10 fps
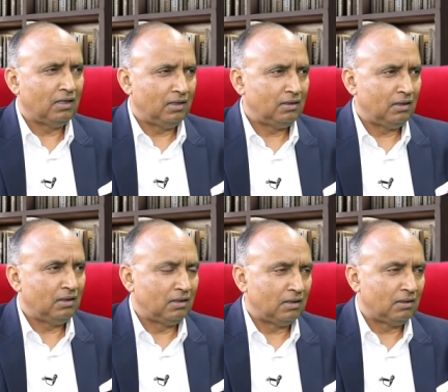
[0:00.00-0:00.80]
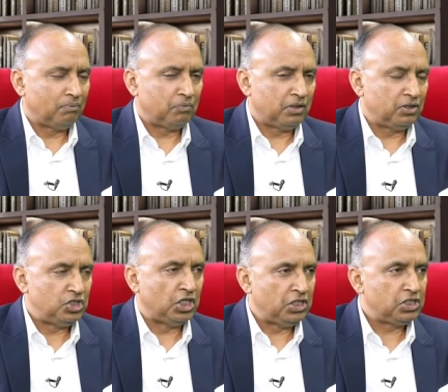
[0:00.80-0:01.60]
I think,
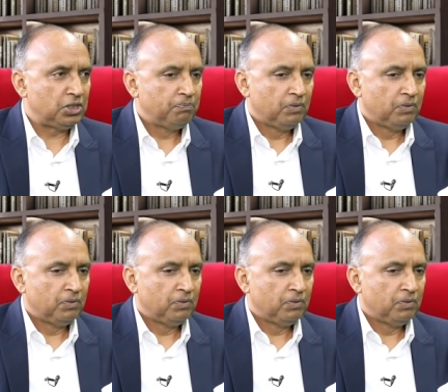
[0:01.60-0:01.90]
changed